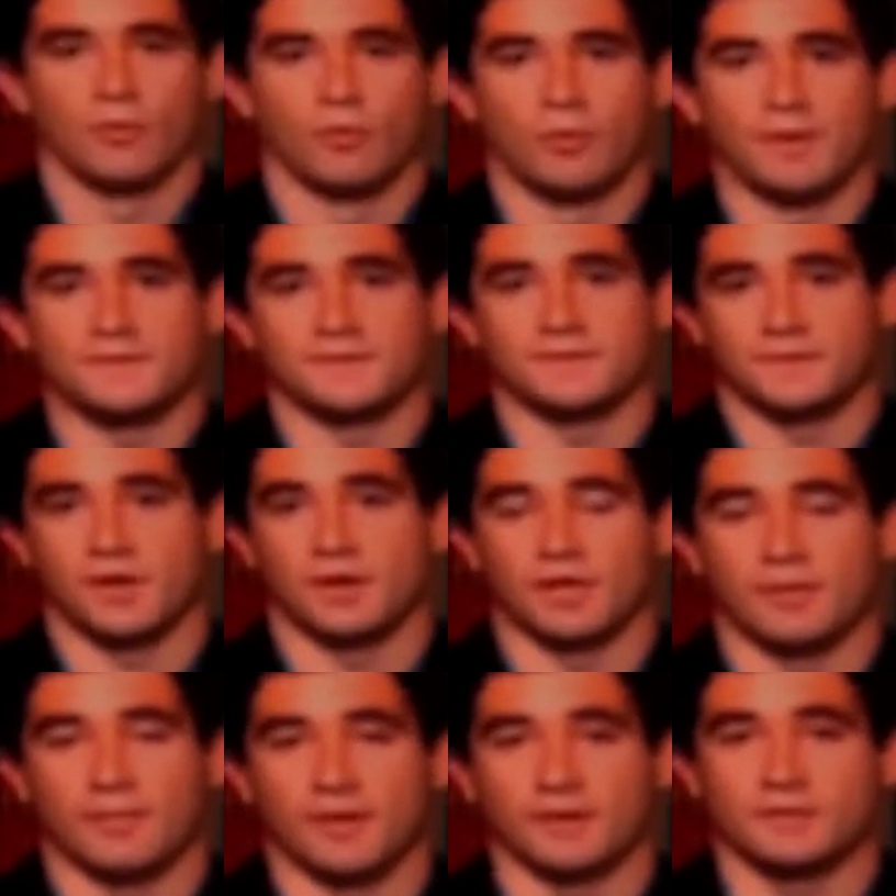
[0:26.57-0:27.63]
We're basically
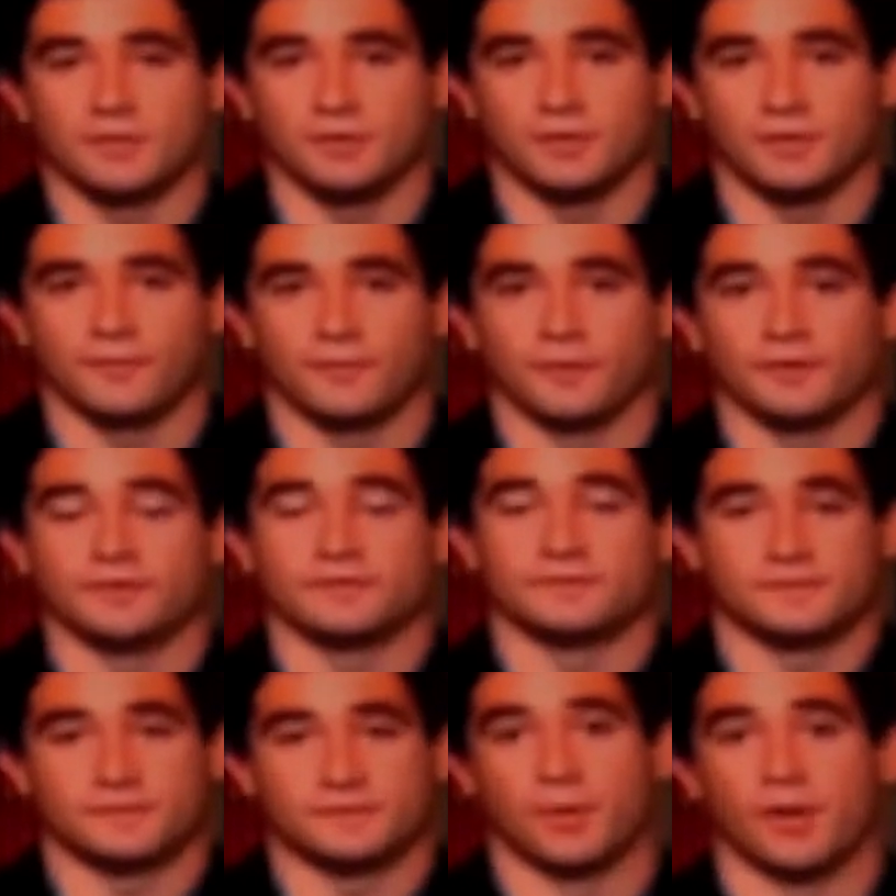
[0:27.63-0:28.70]
talking about two different
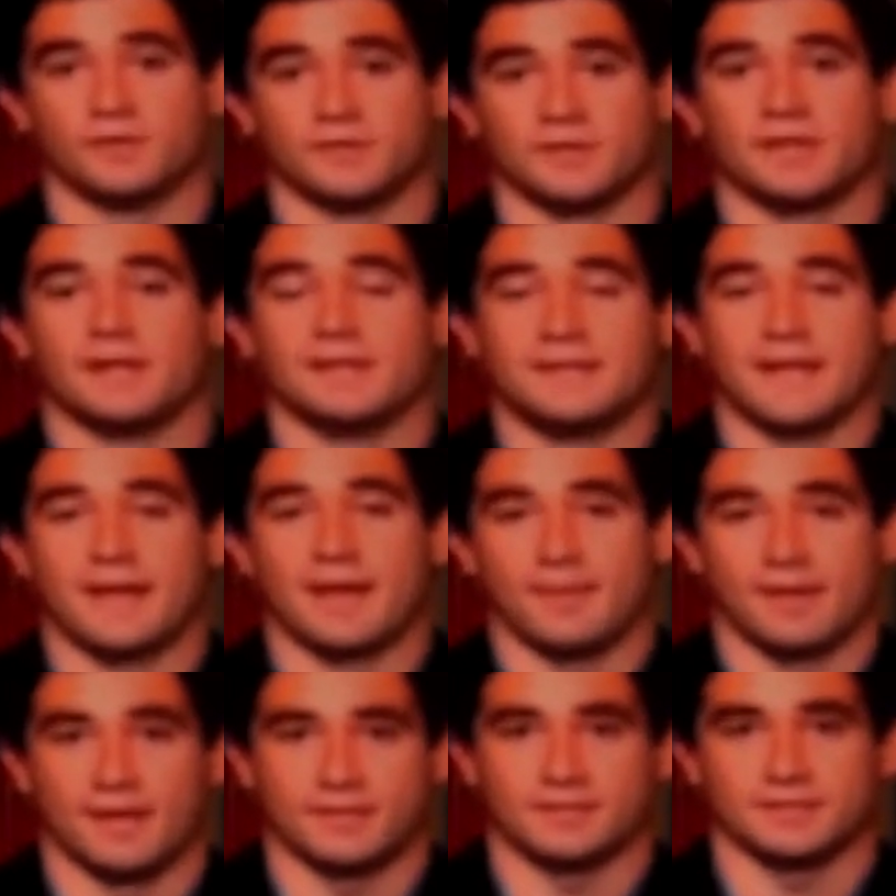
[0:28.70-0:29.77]
supposed
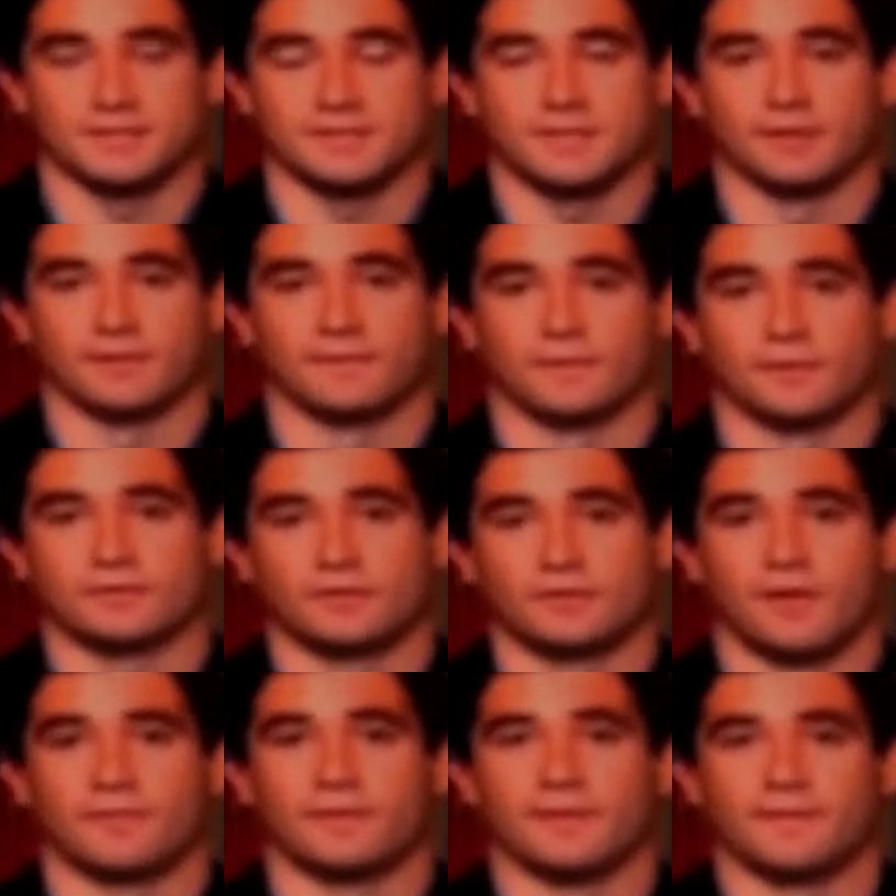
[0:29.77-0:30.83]
contaminations here. First
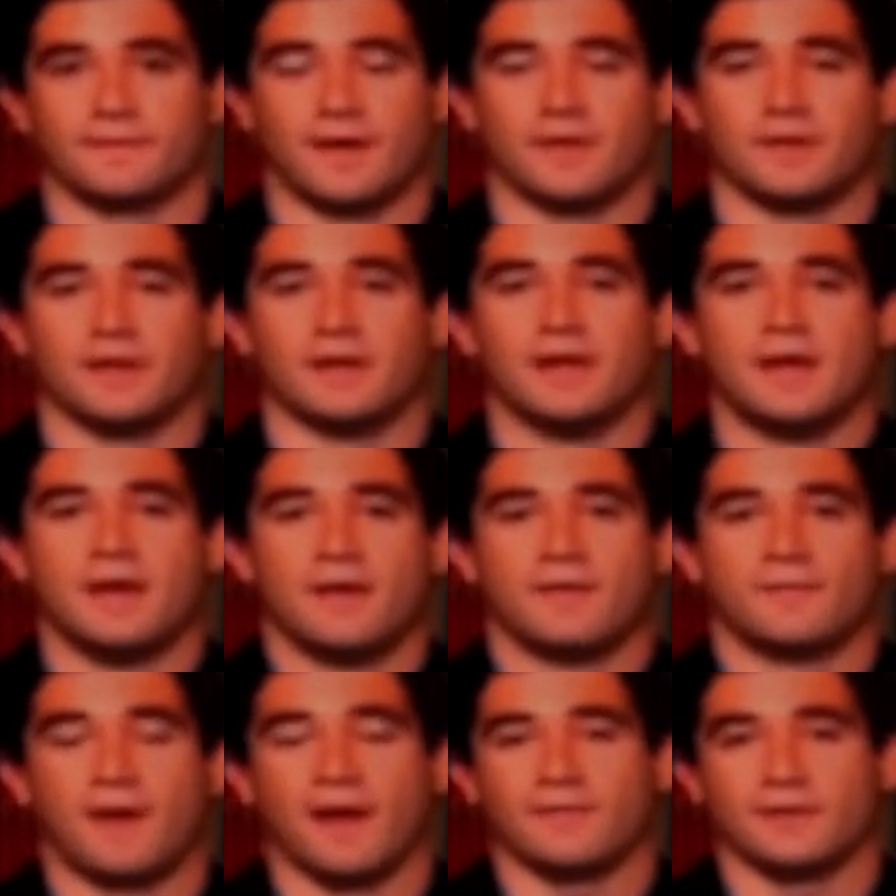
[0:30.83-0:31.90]
off, they found a
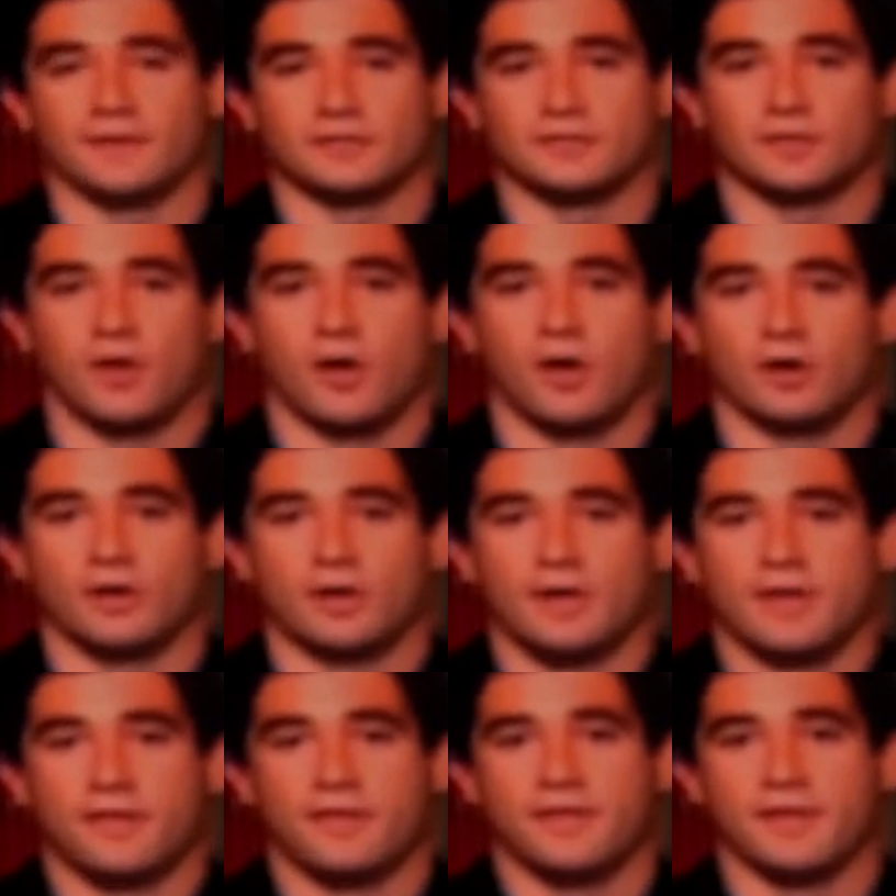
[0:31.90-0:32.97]
5-inch long,
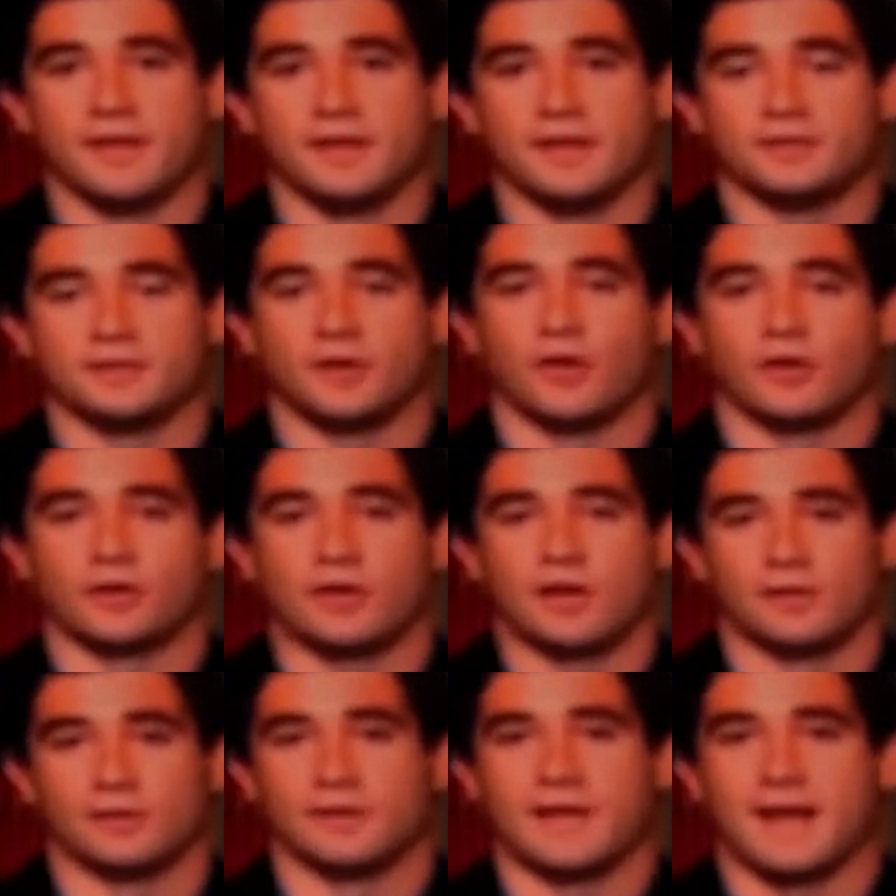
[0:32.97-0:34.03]
thin,
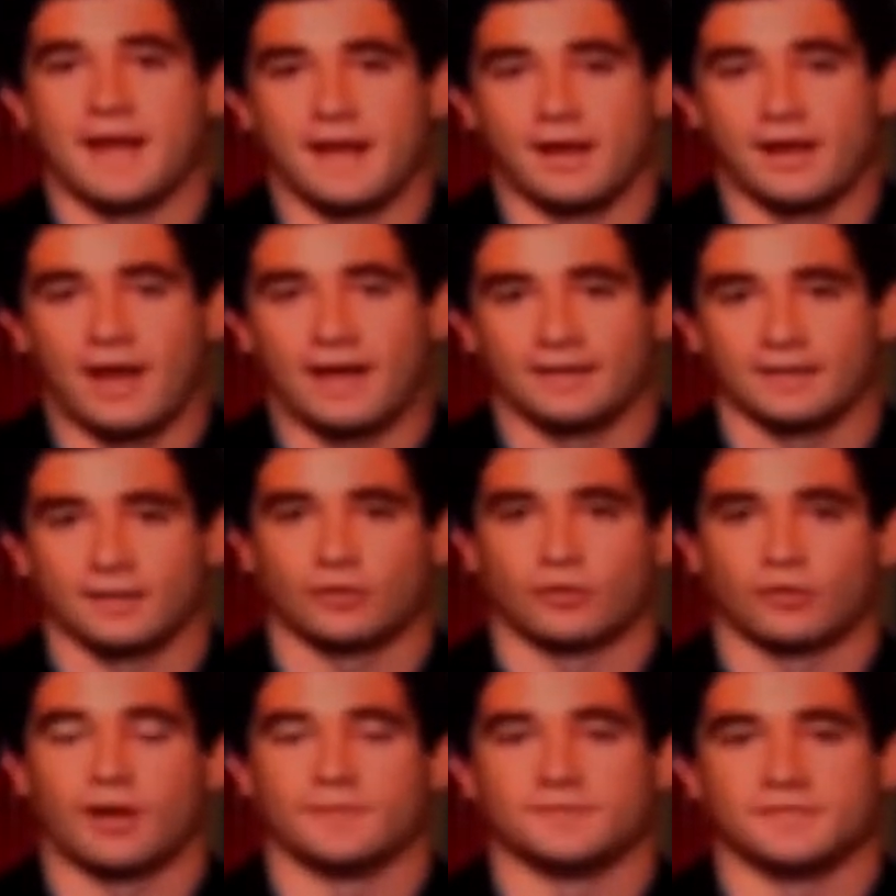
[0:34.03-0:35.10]
dark-colored hair at the
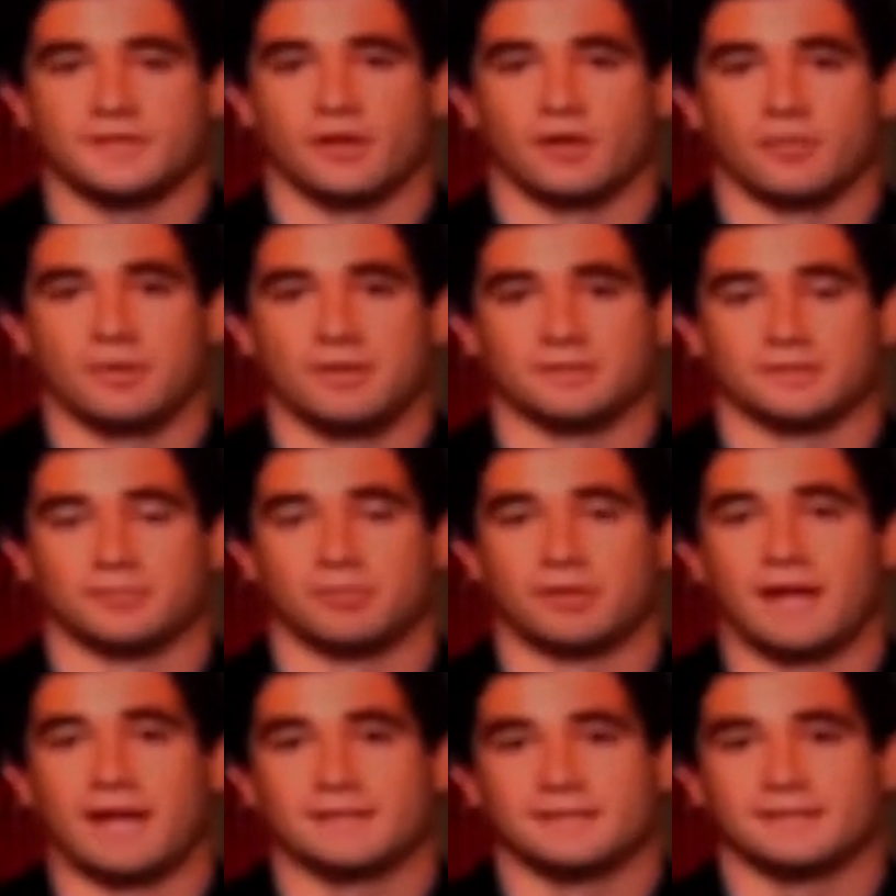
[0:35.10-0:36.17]
crime scene on a piece of
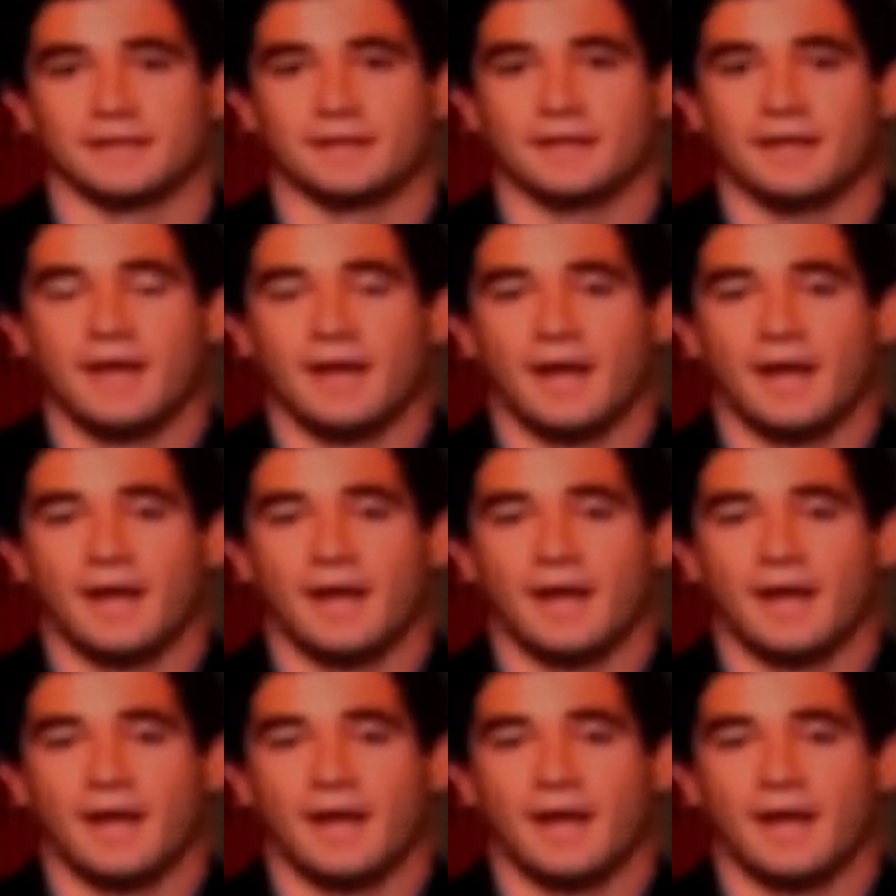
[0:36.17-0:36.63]
plastic.